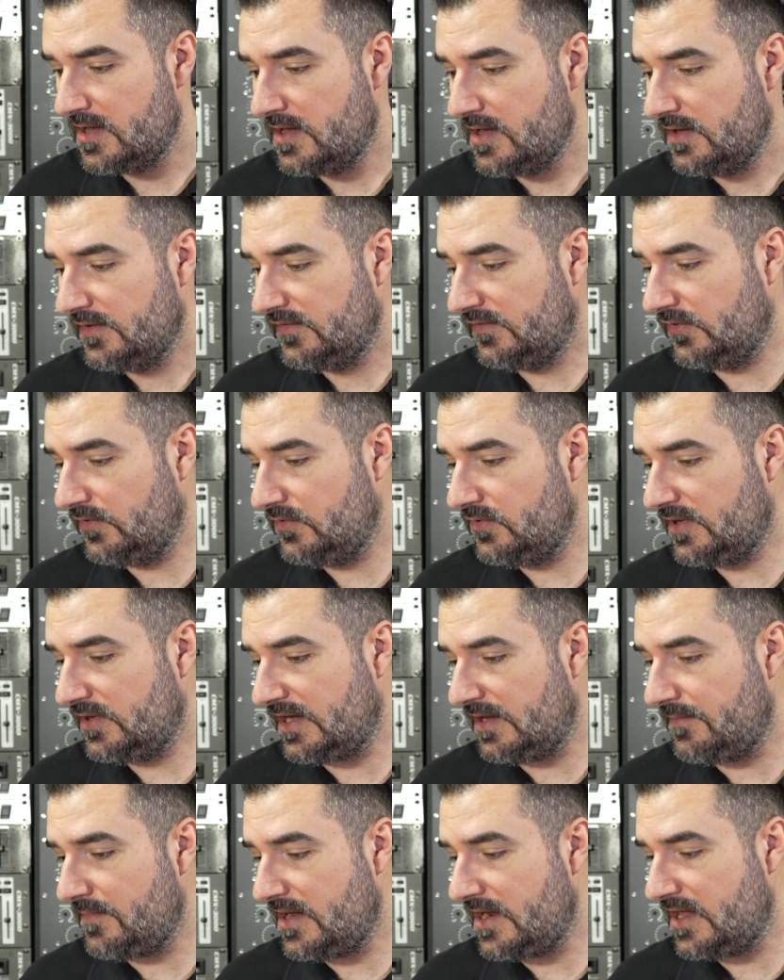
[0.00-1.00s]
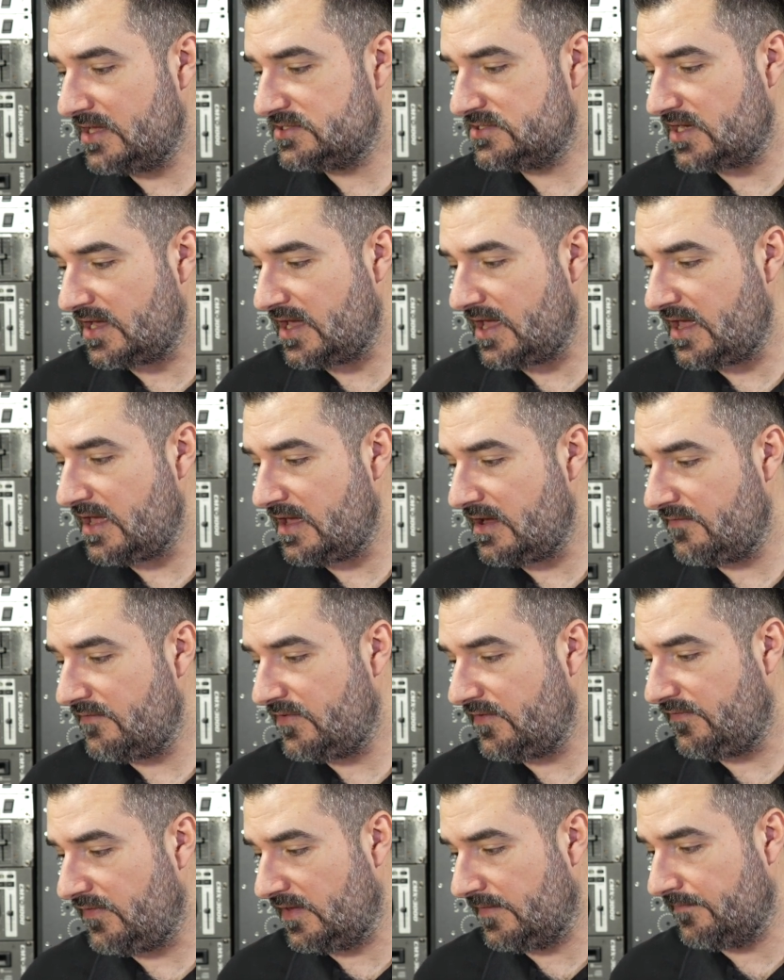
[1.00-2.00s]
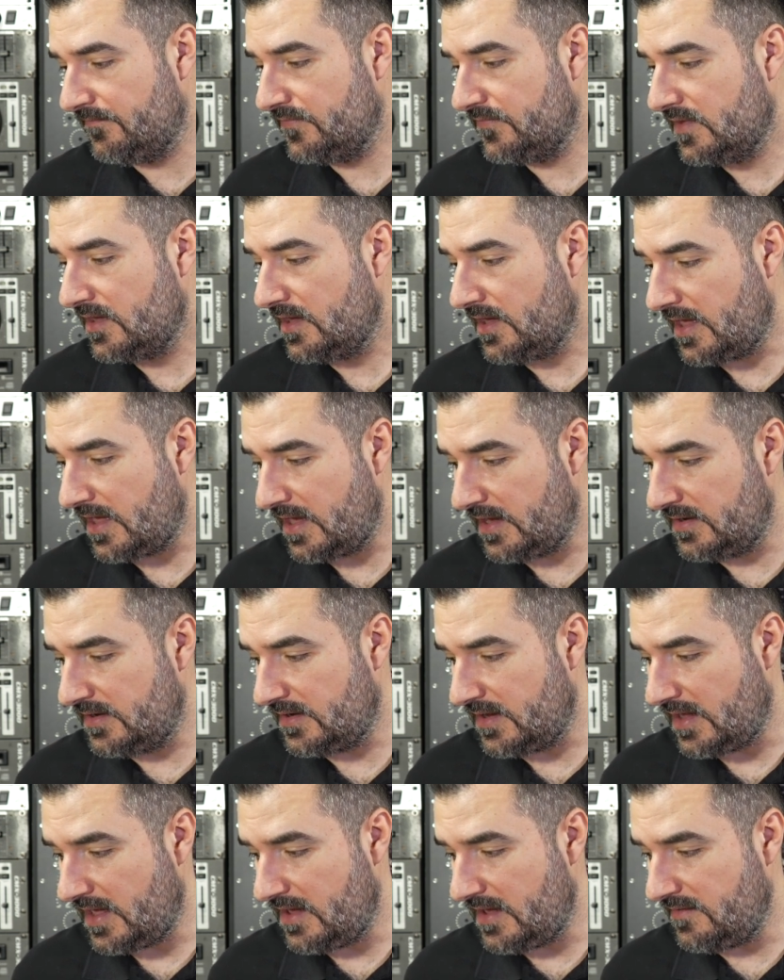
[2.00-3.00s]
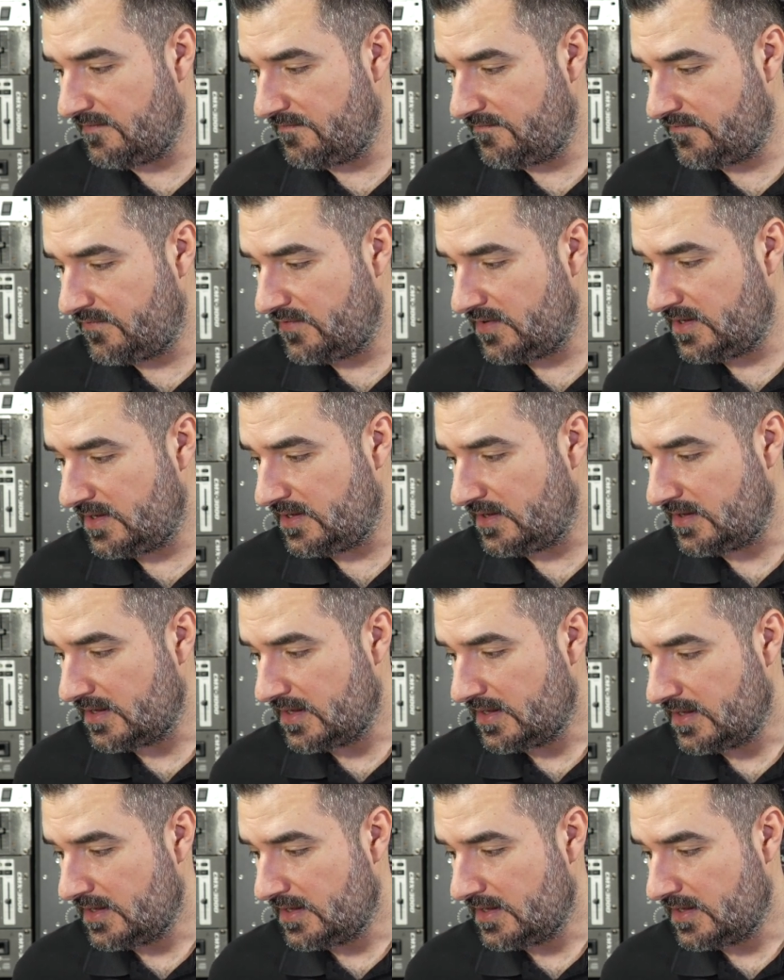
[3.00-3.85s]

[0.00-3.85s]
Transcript: So you can manage everything, and every